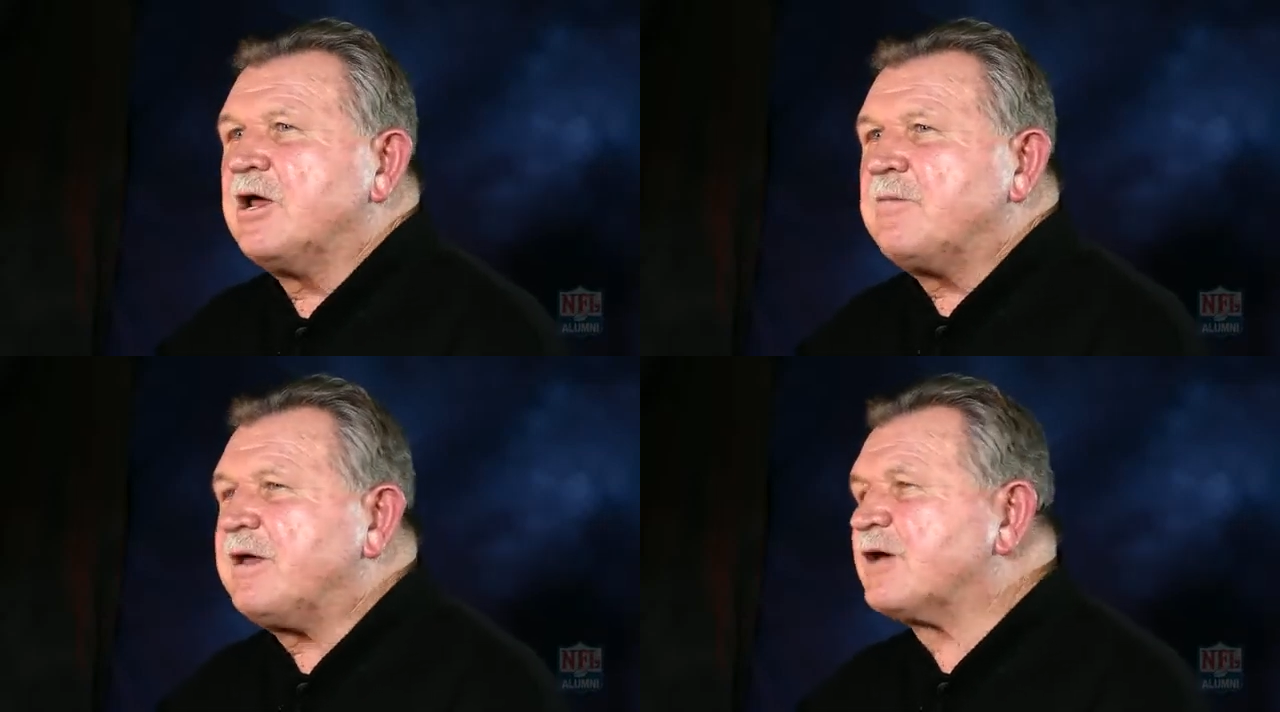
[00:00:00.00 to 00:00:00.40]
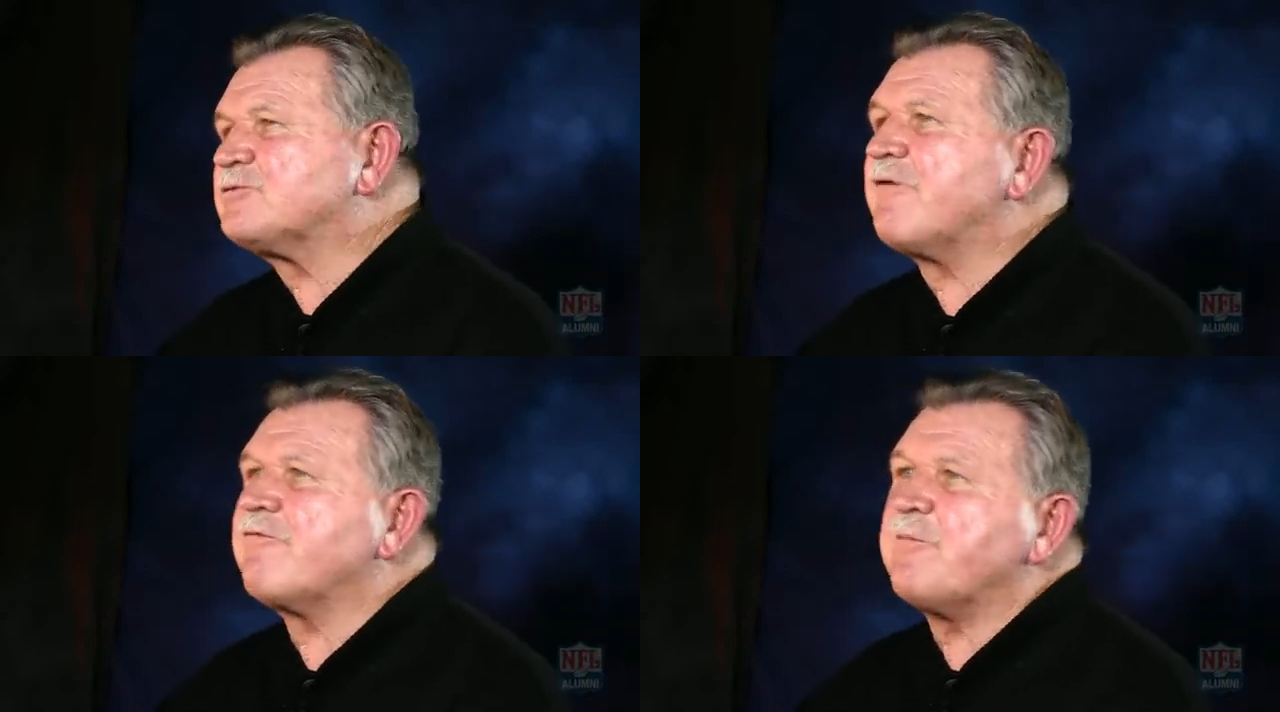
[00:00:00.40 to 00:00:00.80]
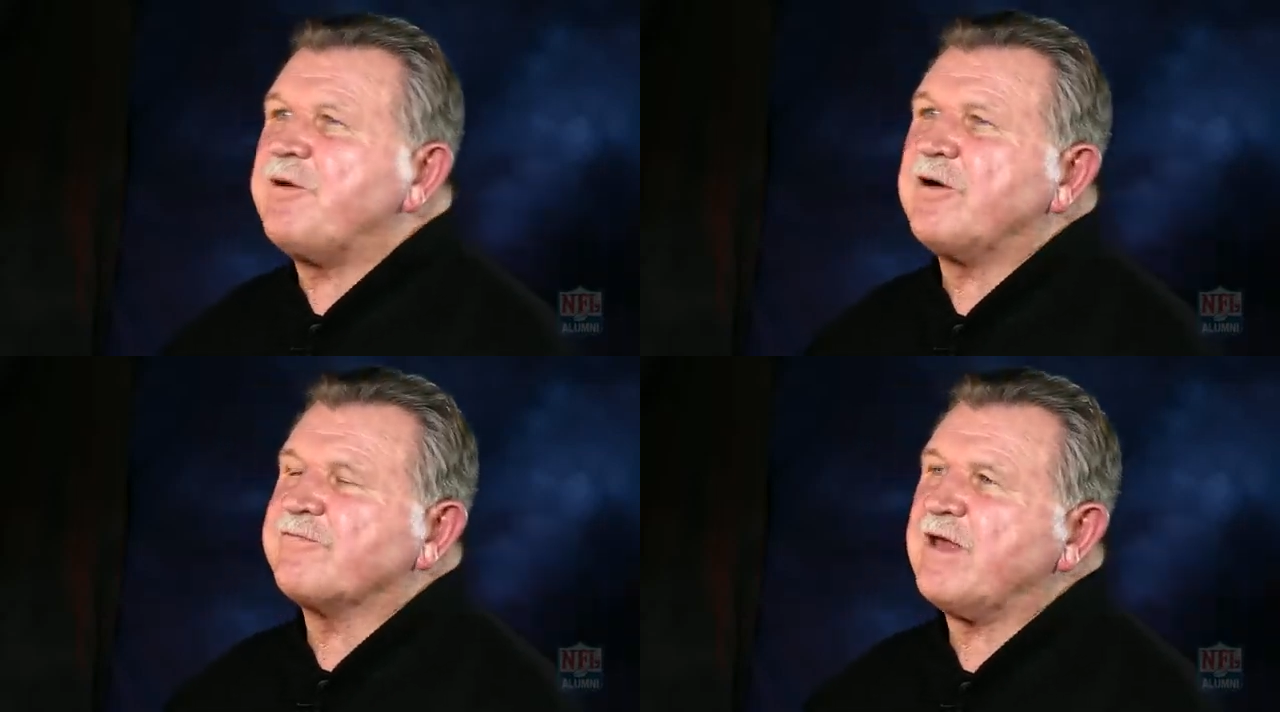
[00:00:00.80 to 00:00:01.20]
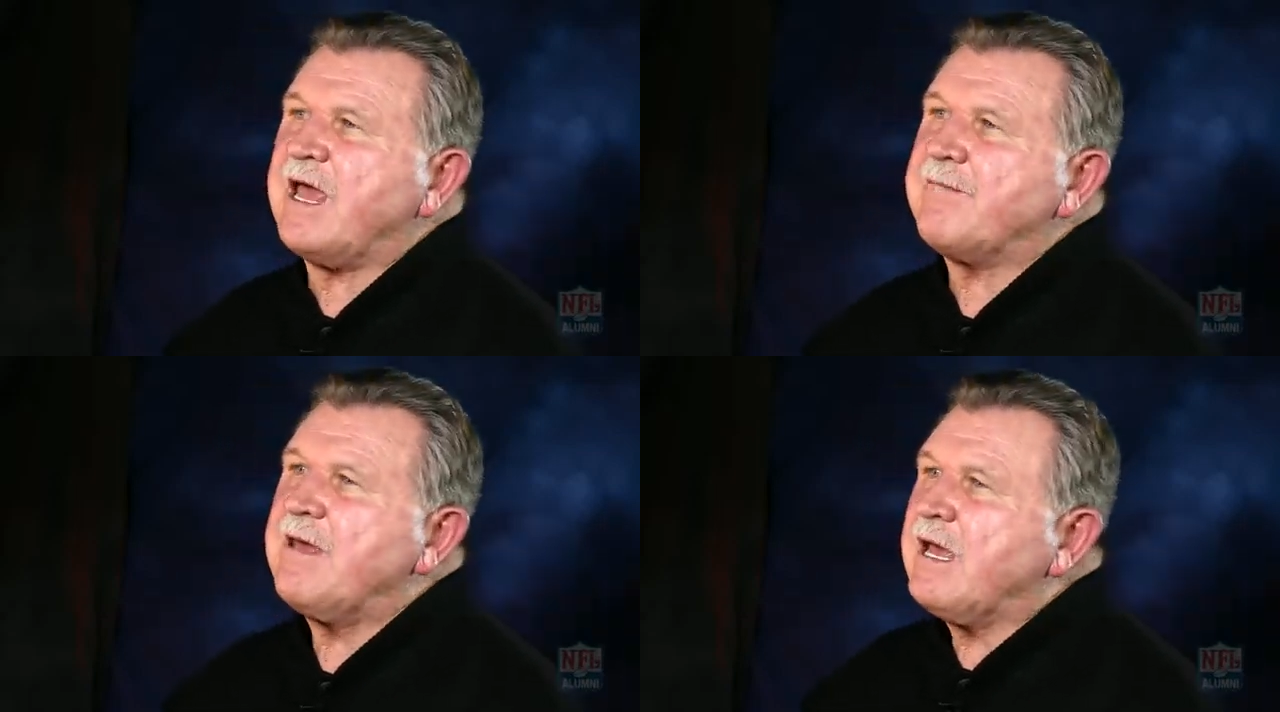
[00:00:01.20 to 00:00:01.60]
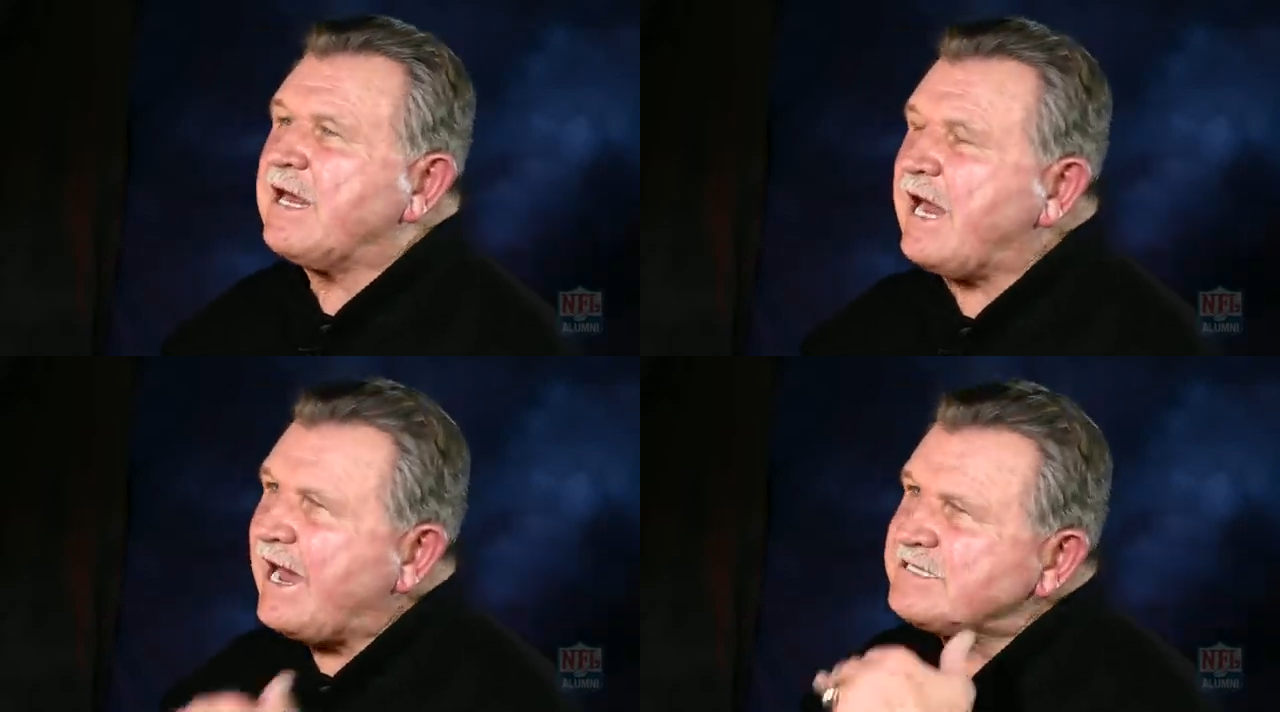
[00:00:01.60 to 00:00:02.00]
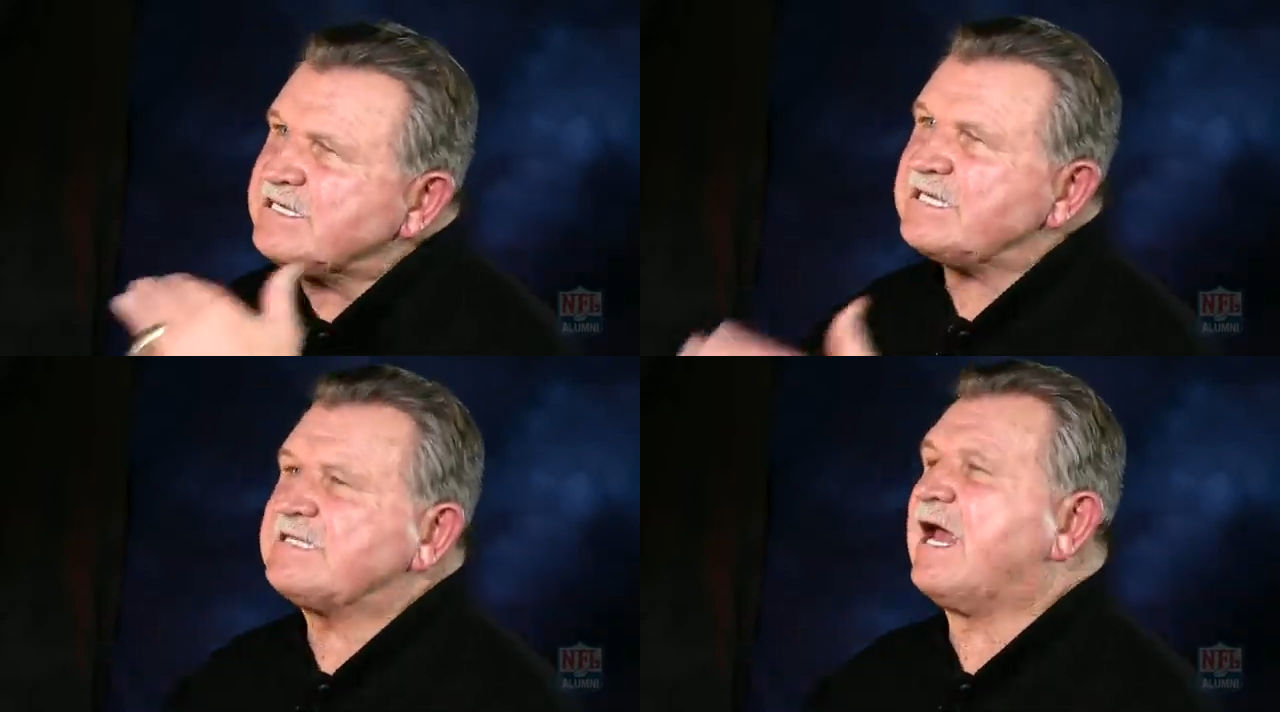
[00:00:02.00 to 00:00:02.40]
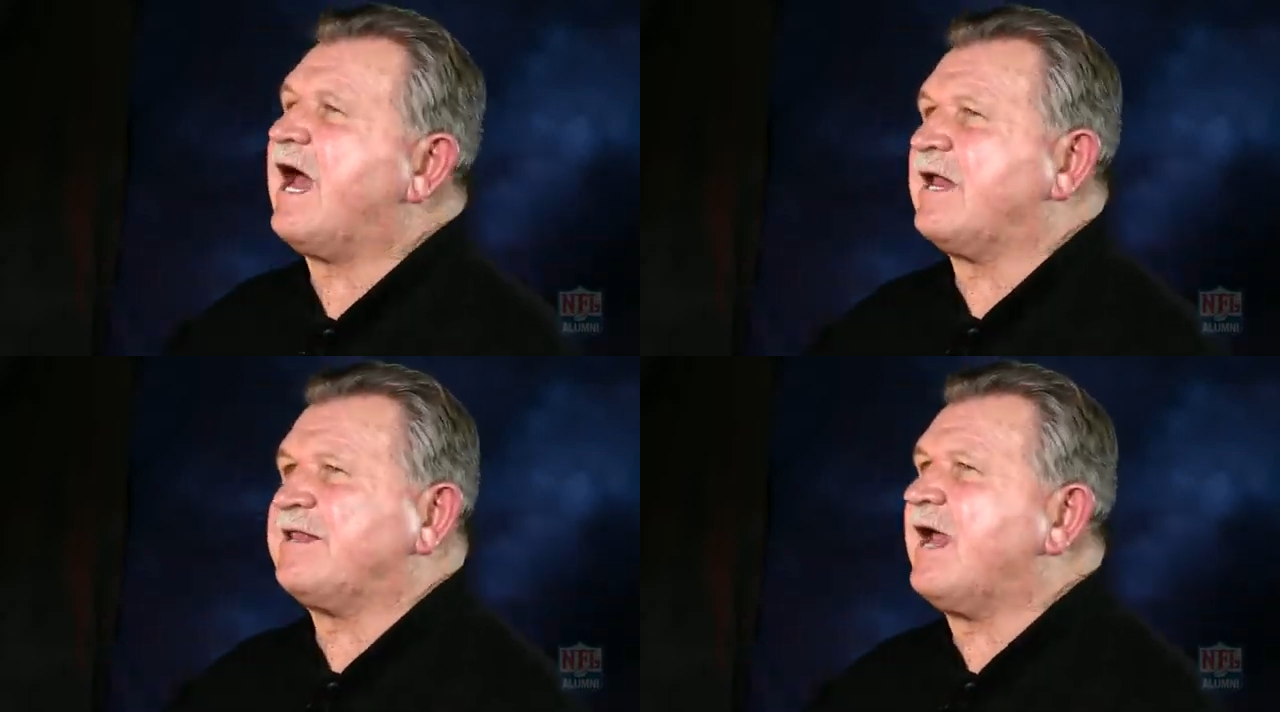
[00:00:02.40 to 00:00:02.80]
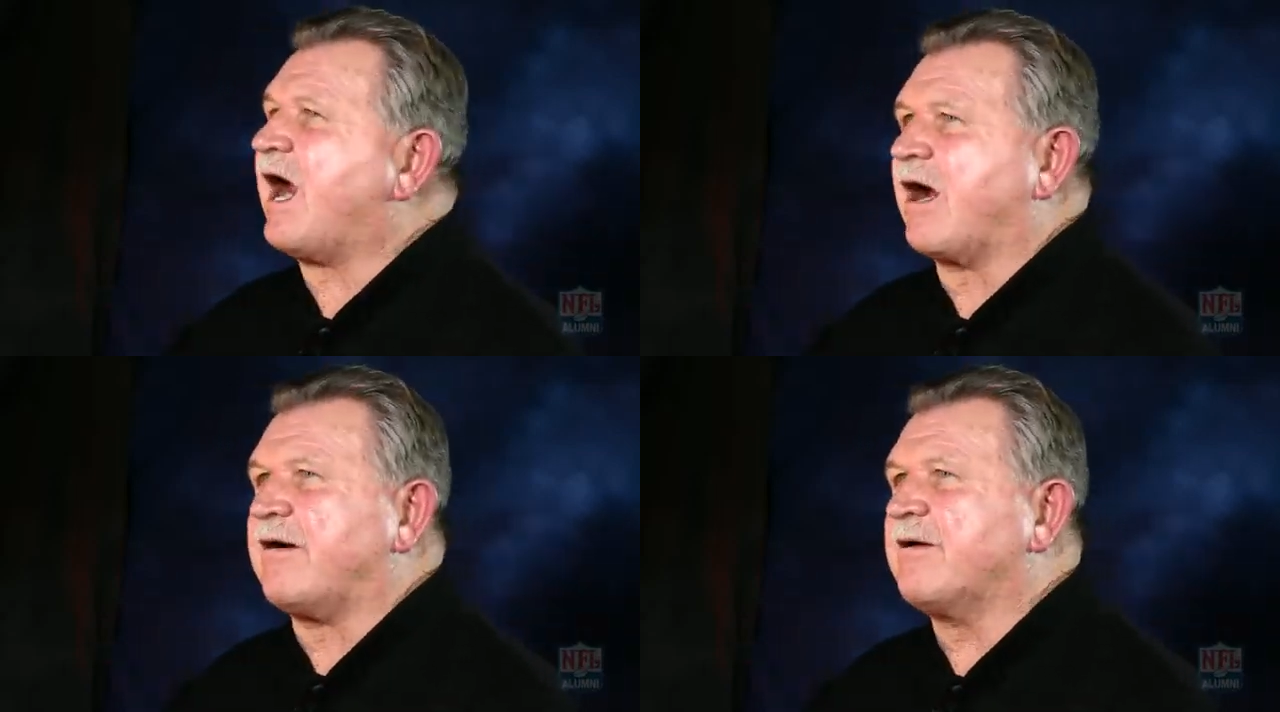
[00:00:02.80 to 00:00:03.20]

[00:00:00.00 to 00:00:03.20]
Because over a period of time, guys get tired.